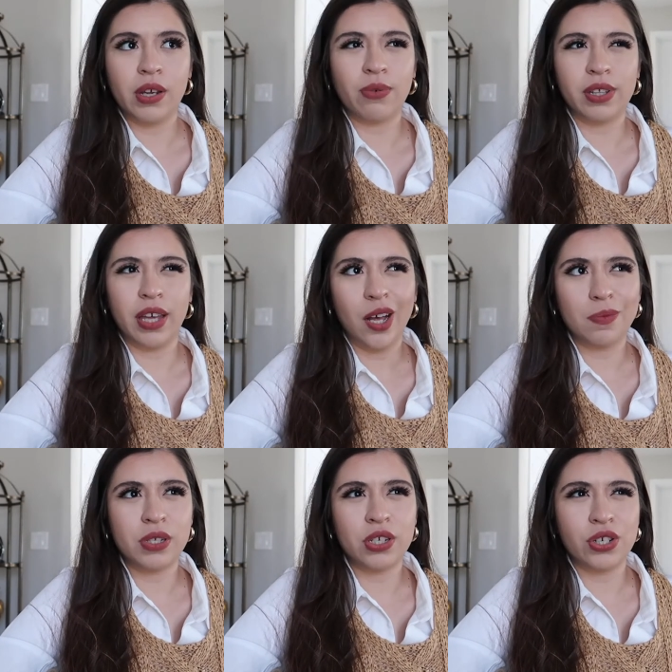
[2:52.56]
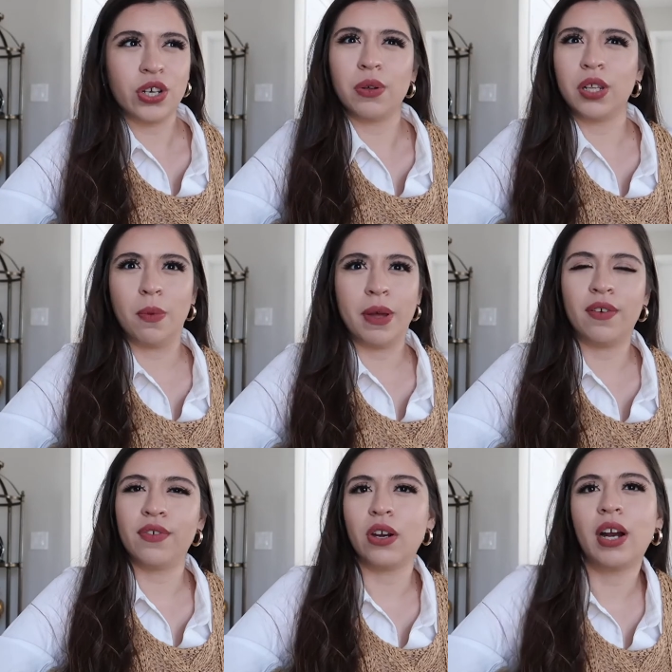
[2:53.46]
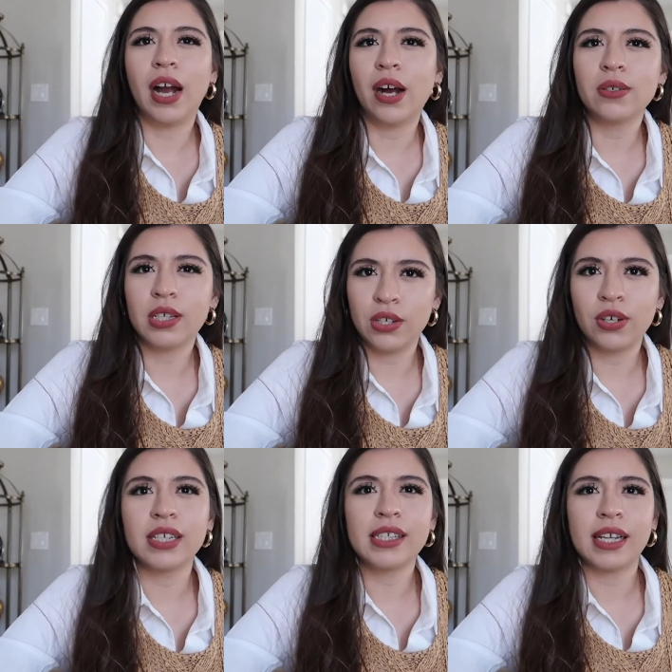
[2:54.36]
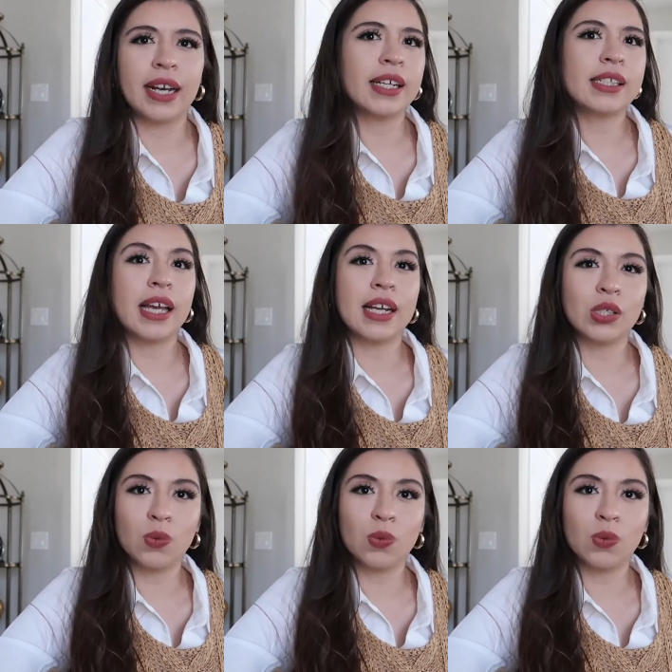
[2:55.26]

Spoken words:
it really helps to show a little bit of your house and your aesthetics as